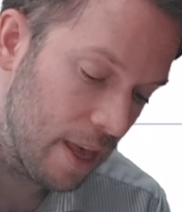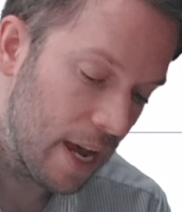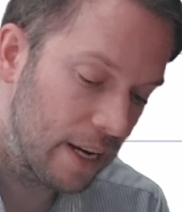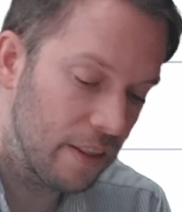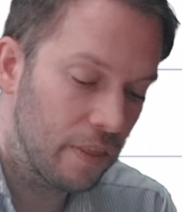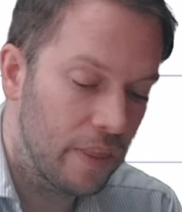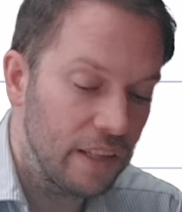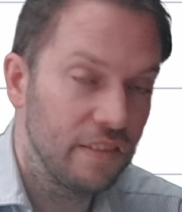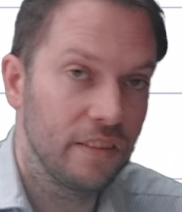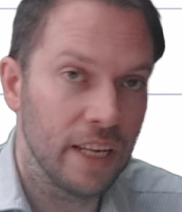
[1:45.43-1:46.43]
And at
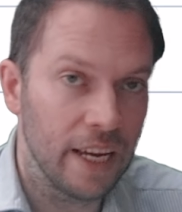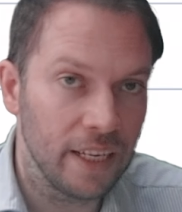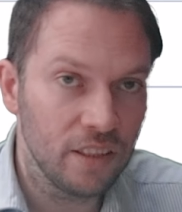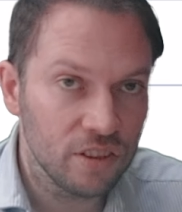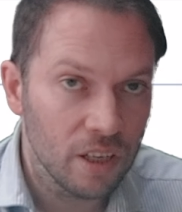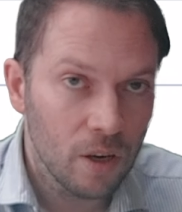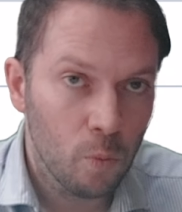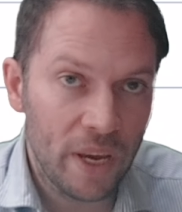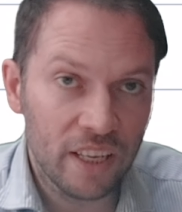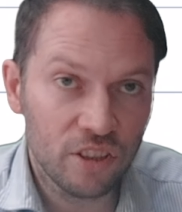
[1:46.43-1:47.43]
this stage,
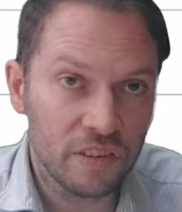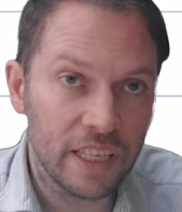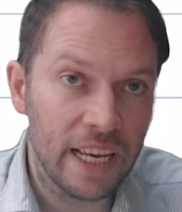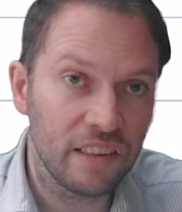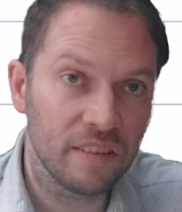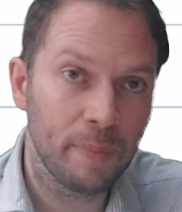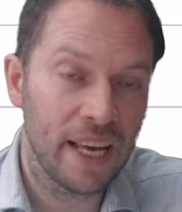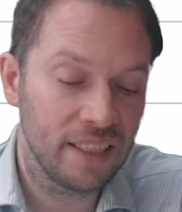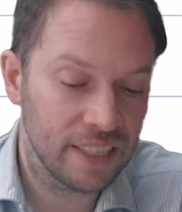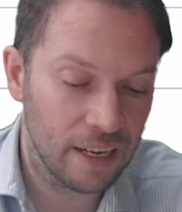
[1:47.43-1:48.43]
we can just
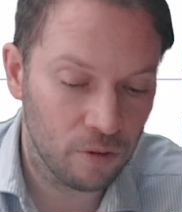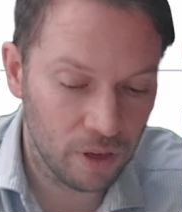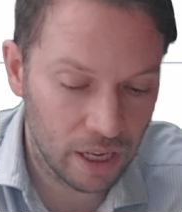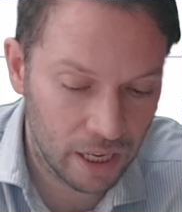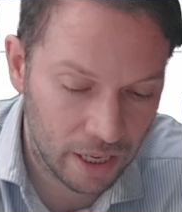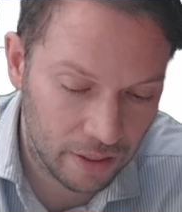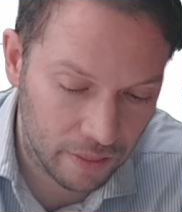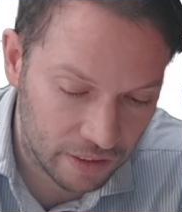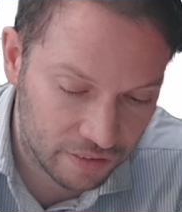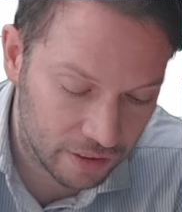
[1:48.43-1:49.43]
expand out
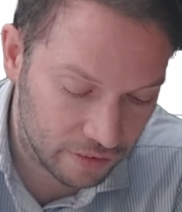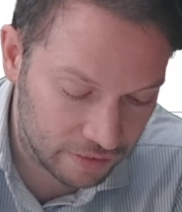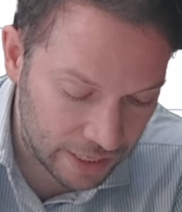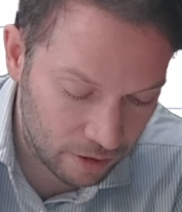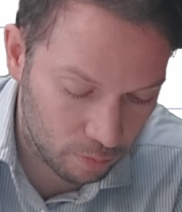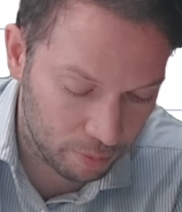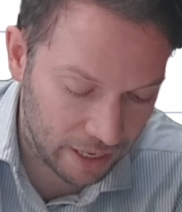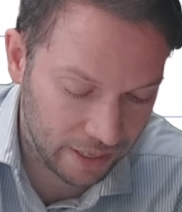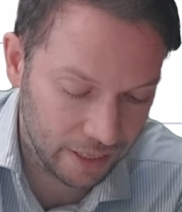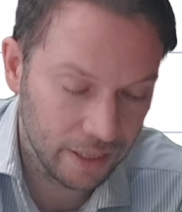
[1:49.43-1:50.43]
this single
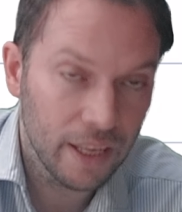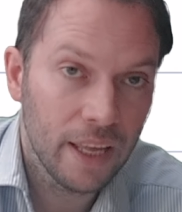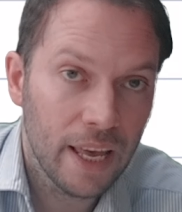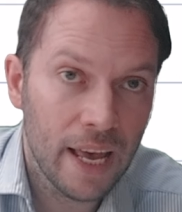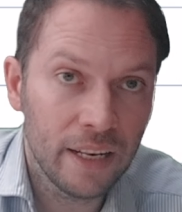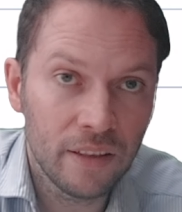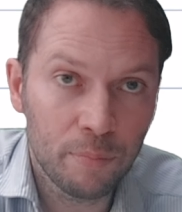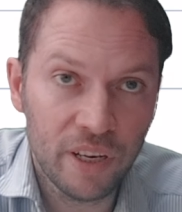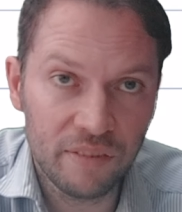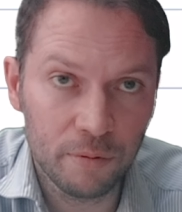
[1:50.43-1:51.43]
bracket. And the
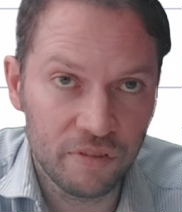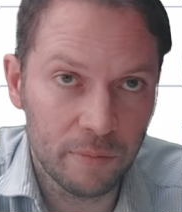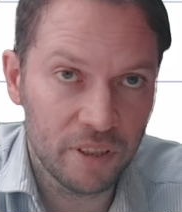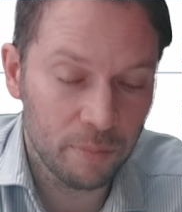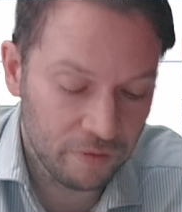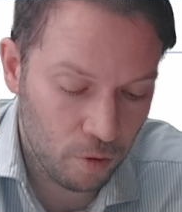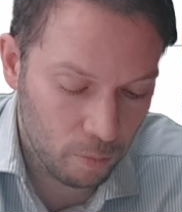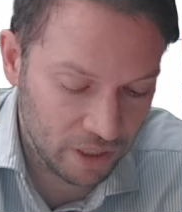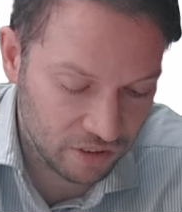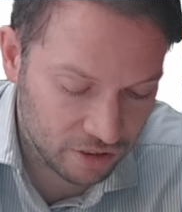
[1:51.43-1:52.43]
principle is similar to before.
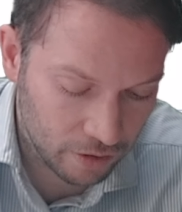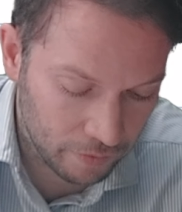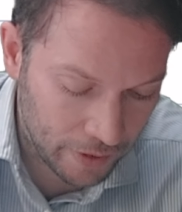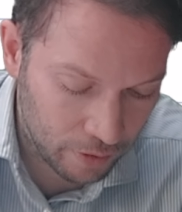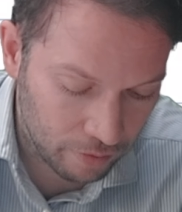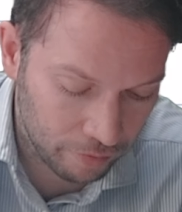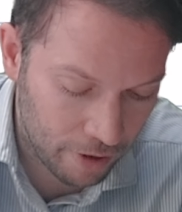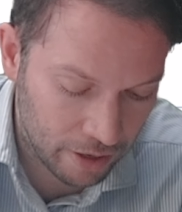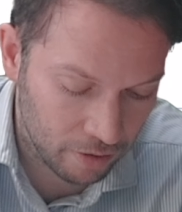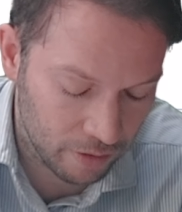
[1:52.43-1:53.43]
We just do the thing on the
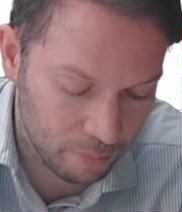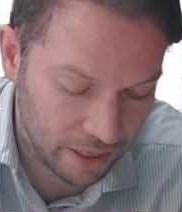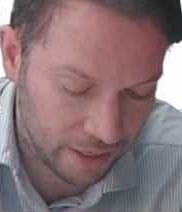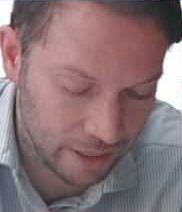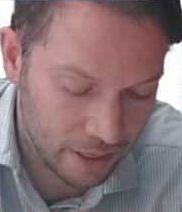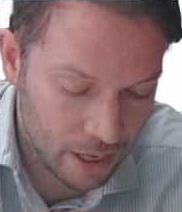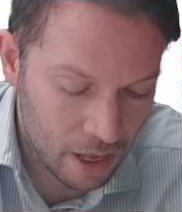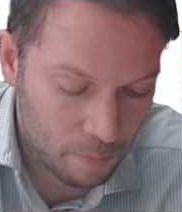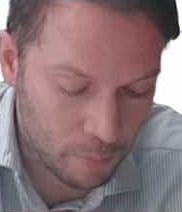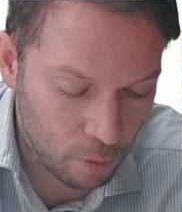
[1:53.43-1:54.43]
front of the bracket
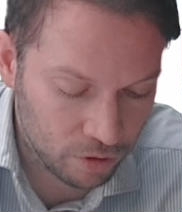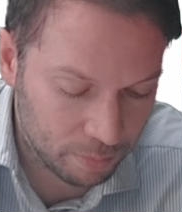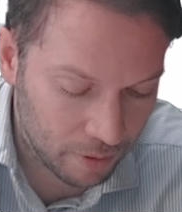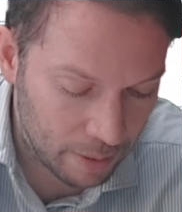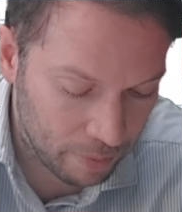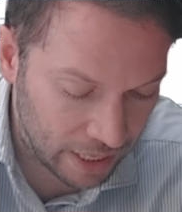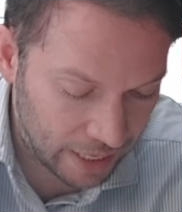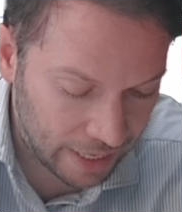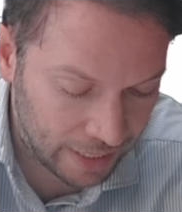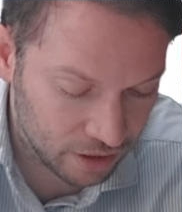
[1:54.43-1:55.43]
multiplied by
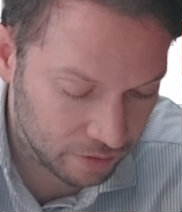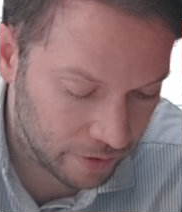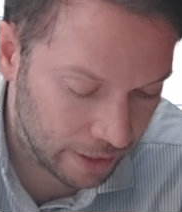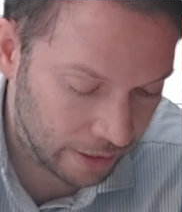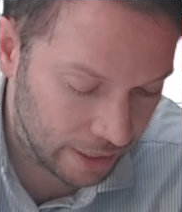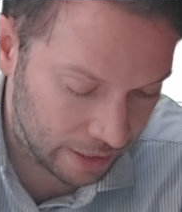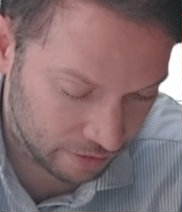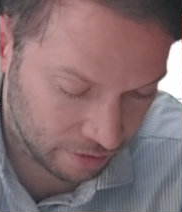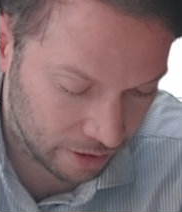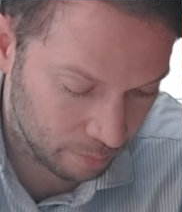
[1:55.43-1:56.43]
each thing
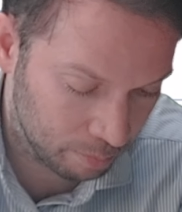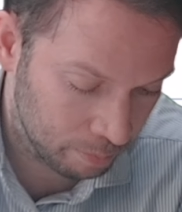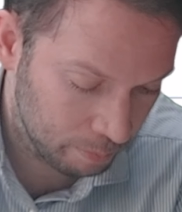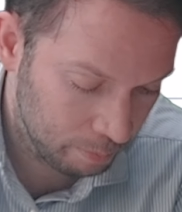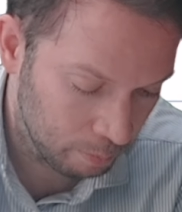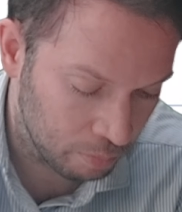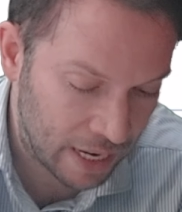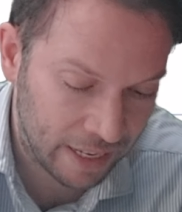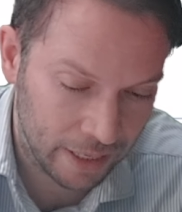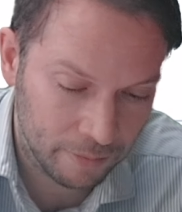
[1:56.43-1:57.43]
inside the
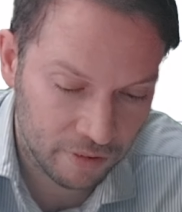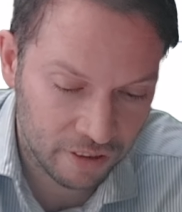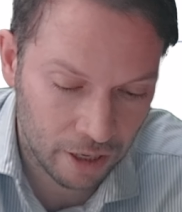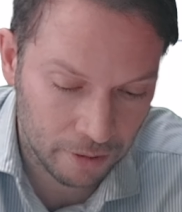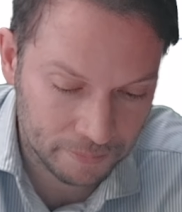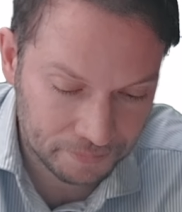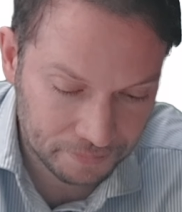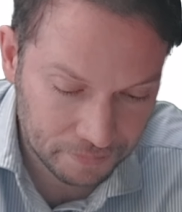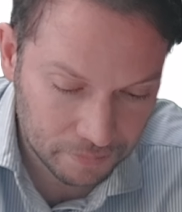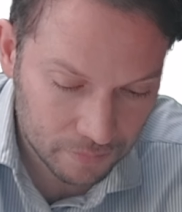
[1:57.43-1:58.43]
bracket. So
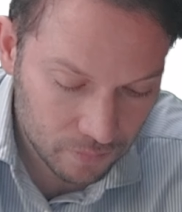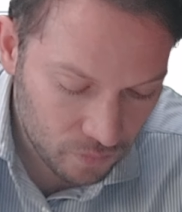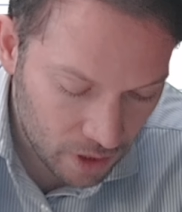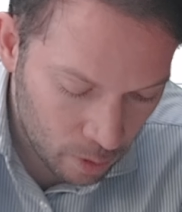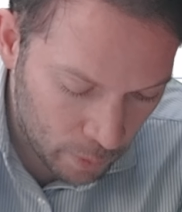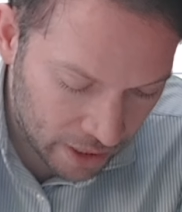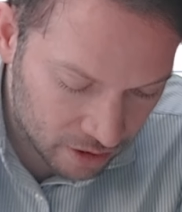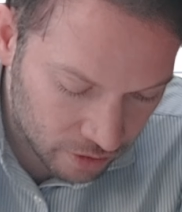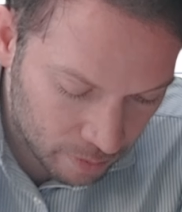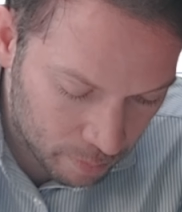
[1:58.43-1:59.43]
we're going
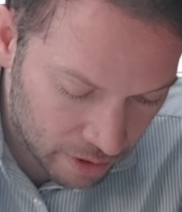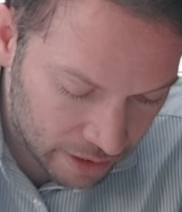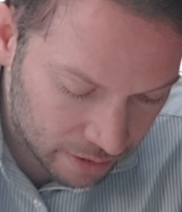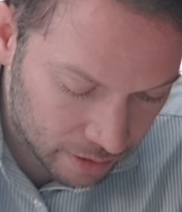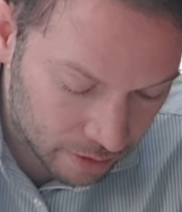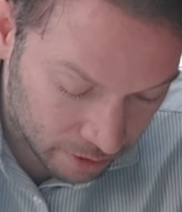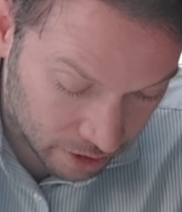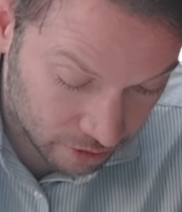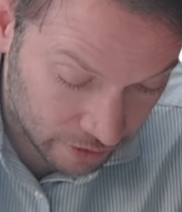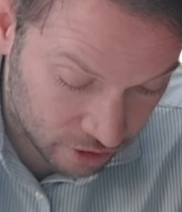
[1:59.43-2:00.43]
to do the
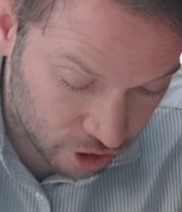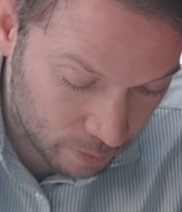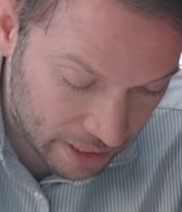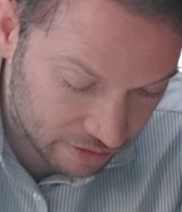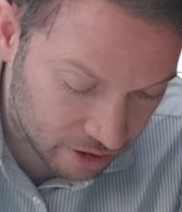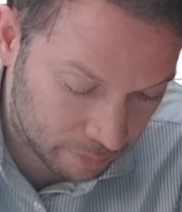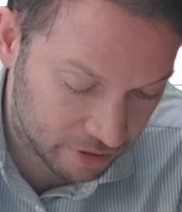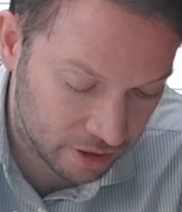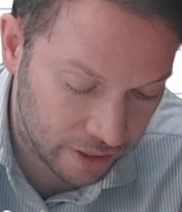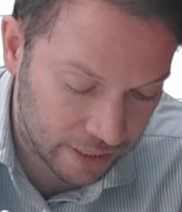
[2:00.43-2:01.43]
2x times
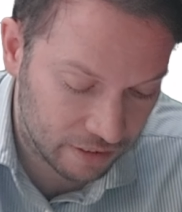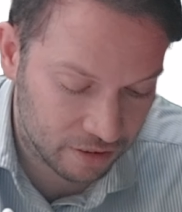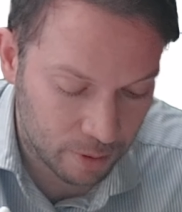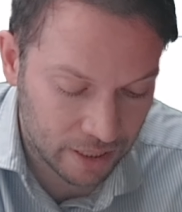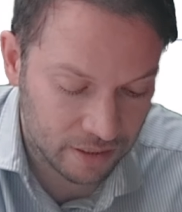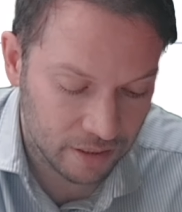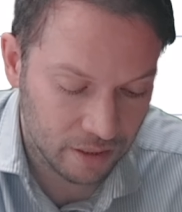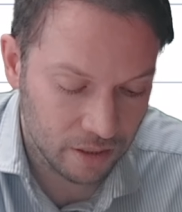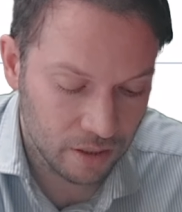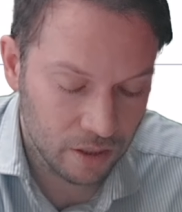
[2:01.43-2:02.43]
the 9x squared,
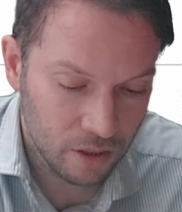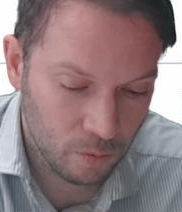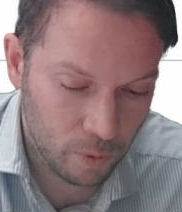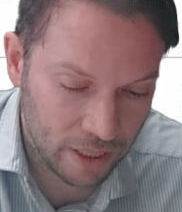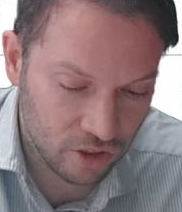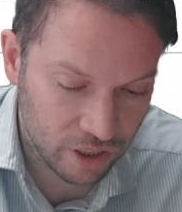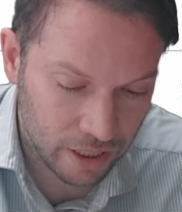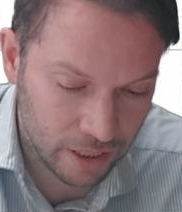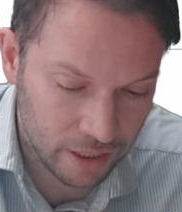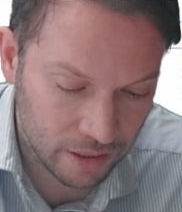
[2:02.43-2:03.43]
which
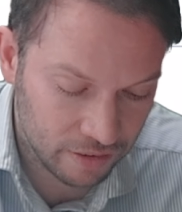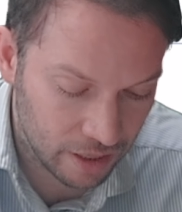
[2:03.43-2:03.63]
is